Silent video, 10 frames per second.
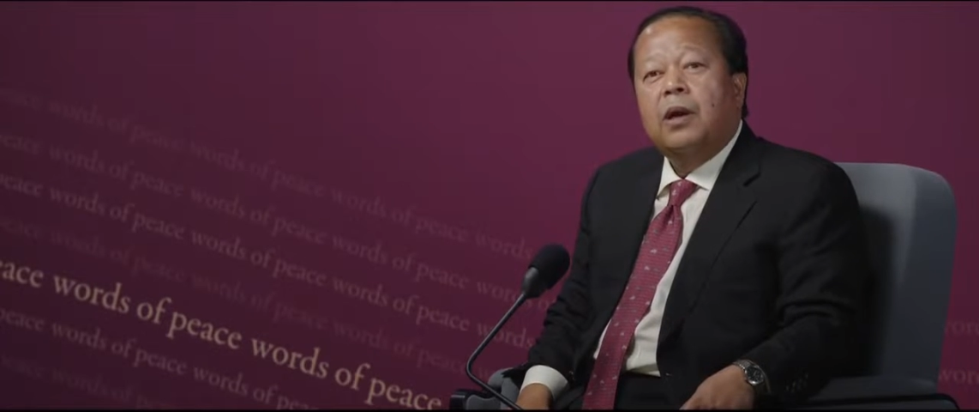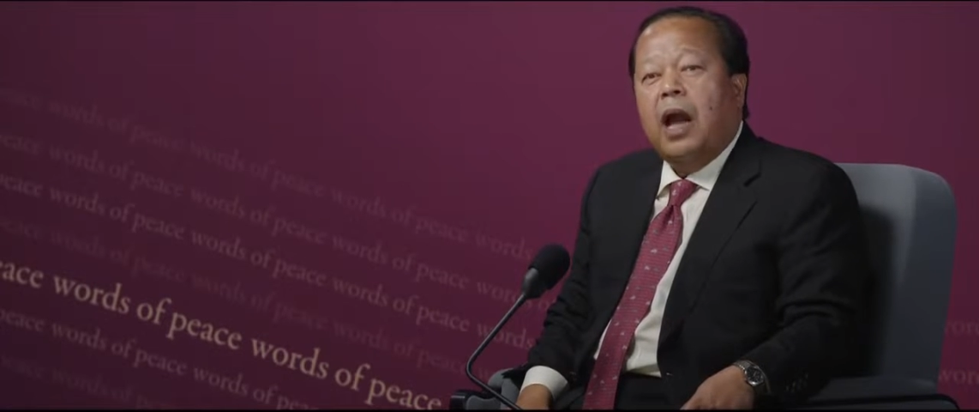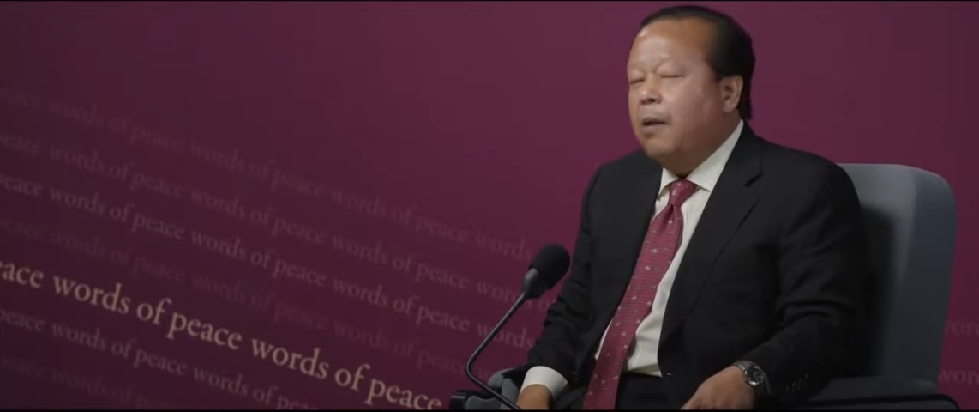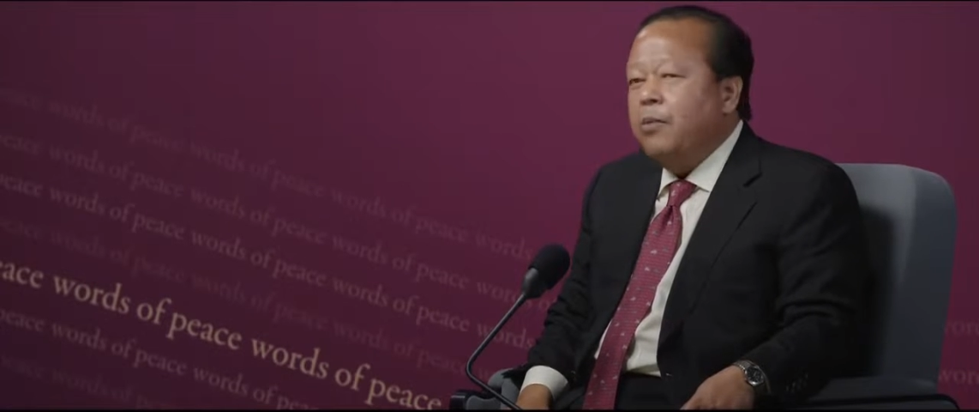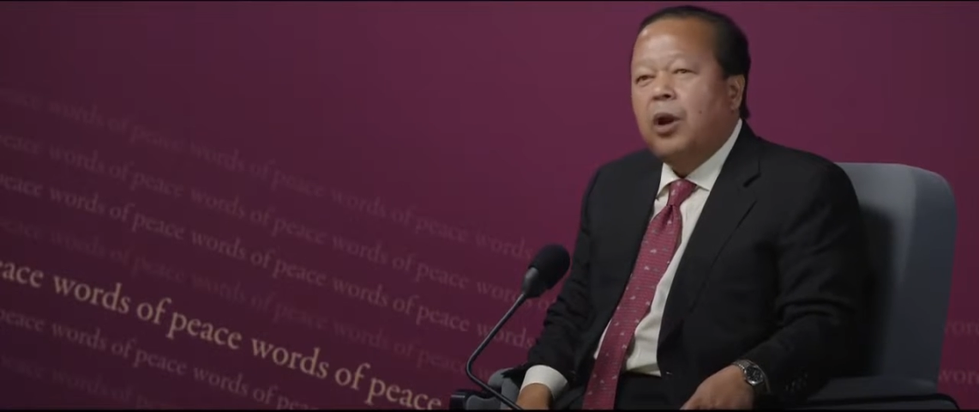
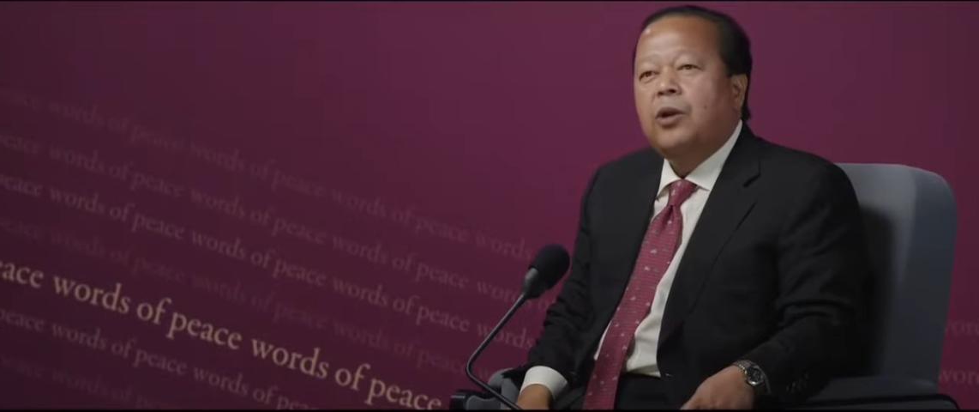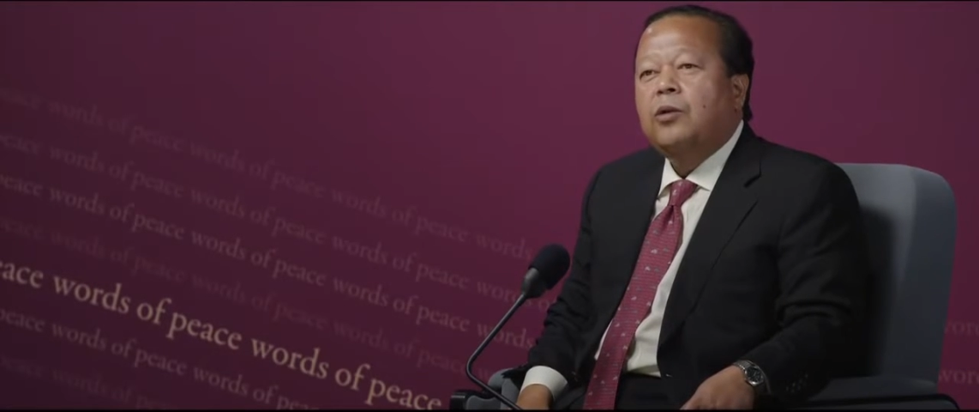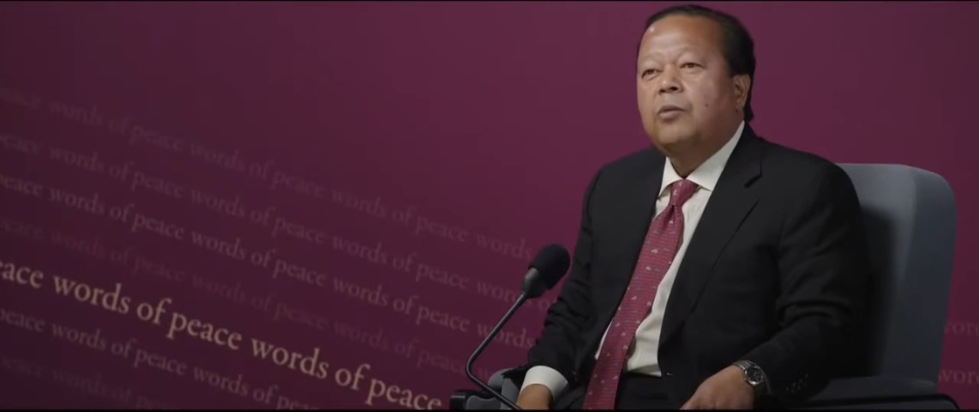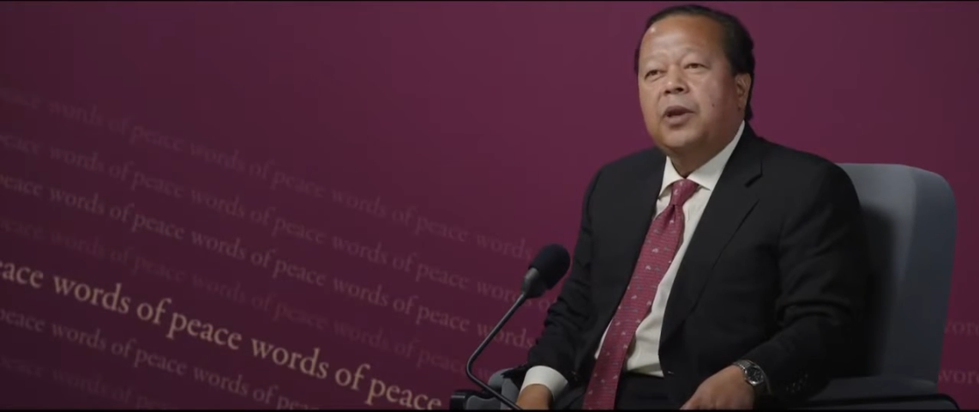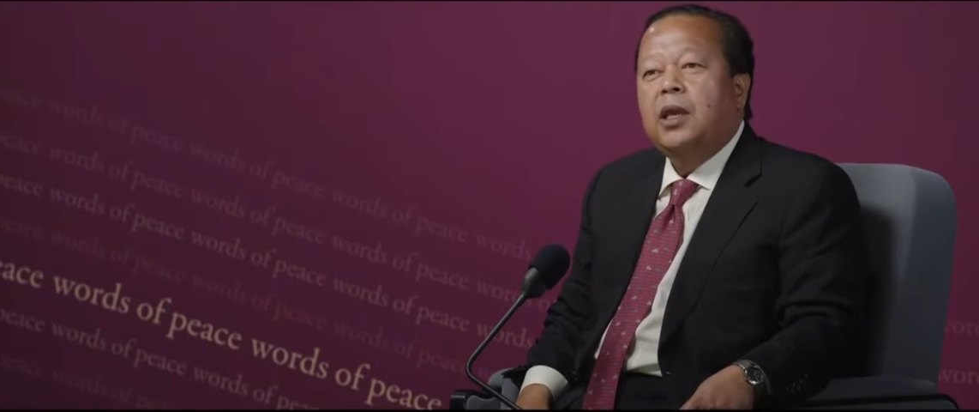I'm going
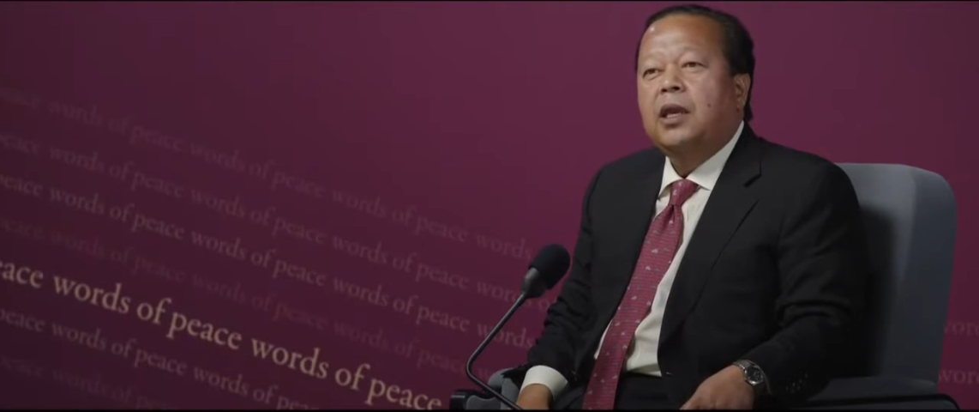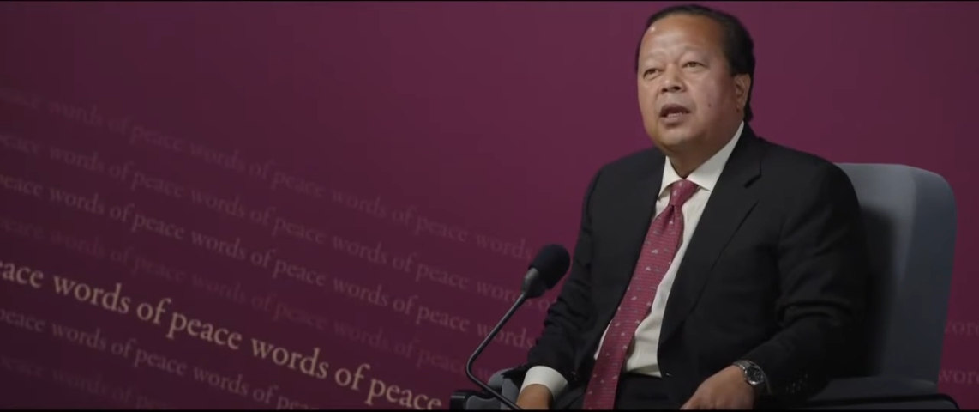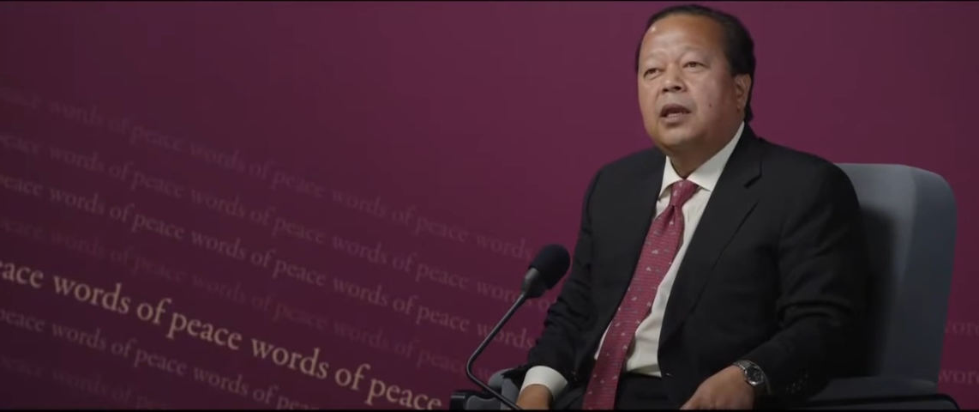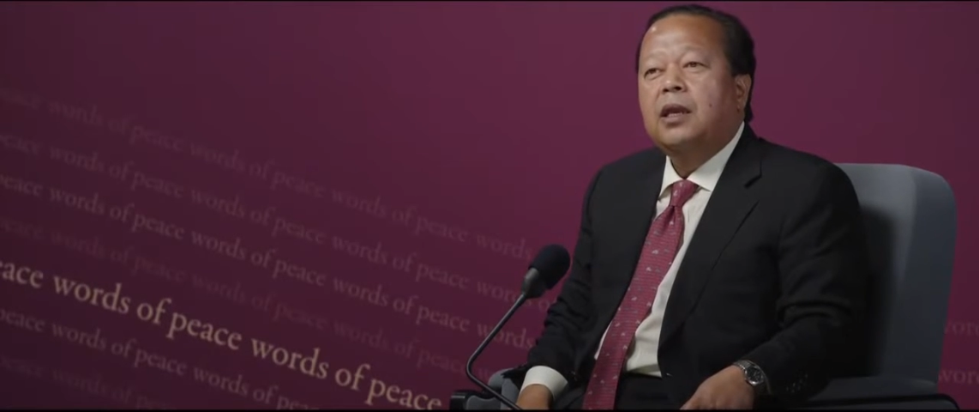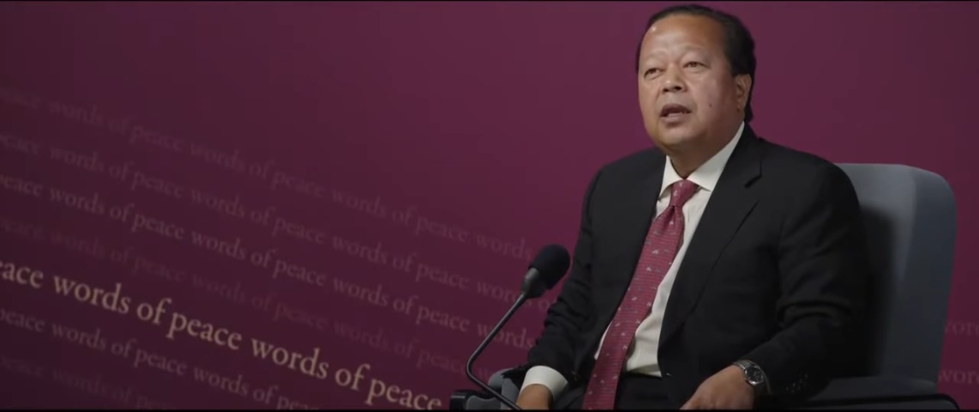to be